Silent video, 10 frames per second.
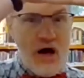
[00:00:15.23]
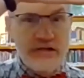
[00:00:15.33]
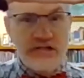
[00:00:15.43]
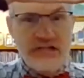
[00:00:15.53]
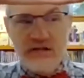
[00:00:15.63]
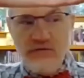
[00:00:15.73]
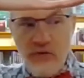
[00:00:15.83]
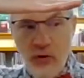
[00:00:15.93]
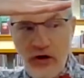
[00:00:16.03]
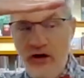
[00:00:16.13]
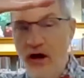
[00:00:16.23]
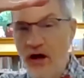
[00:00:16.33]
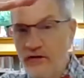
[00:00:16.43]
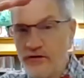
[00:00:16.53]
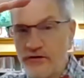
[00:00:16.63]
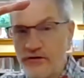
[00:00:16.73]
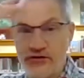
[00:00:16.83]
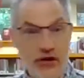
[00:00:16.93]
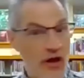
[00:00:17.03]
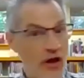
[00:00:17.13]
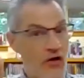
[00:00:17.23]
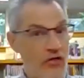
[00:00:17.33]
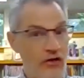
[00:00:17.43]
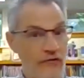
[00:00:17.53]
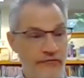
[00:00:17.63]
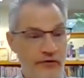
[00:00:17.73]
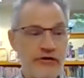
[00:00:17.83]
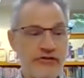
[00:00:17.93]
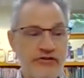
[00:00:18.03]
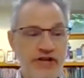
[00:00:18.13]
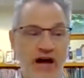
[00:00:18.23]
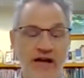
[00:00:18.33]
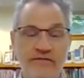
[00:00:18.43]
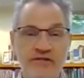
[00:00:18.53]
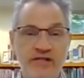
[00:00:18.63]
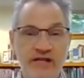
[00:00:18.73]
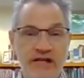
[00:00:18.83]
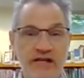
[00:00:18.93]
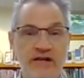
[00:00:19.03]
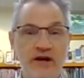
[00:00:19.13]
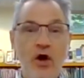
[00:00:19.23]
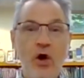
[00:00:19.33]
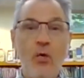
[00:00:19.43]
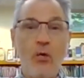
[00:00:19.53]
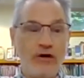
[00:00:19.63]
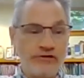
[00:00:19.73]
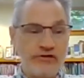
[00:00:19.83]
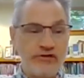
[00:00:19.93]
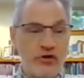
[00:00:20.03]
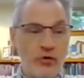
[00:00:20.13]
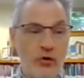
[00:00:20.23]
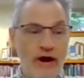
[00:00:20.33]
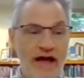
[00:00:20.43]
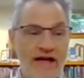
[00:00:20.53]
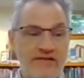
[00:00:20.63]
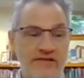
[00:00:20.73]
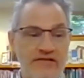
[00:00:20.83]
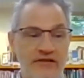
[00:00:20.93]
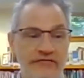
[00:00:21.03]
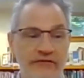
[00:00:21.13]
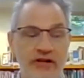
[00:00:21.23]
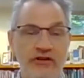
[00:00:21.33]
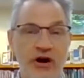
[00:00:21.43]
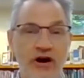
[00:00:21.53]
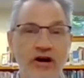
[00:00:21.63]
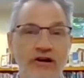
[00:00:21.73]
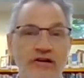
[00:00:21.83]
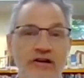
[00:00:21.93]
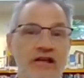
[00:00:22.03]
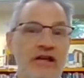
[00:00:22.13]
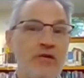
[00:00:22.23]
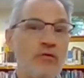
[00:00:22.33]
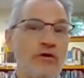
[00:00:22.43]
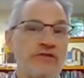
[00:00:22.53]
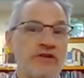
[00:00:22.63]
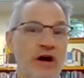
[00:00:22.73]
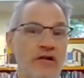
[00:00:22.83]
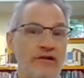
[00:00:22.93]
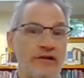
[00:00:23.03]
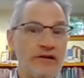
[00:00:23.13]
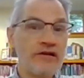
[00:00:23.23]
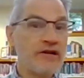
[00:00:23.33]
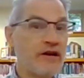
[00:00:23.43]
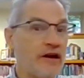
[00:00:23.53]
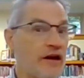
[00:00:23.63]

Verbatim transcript: Hunting for colors. The first I've seen was the grass in the front yard. It was colored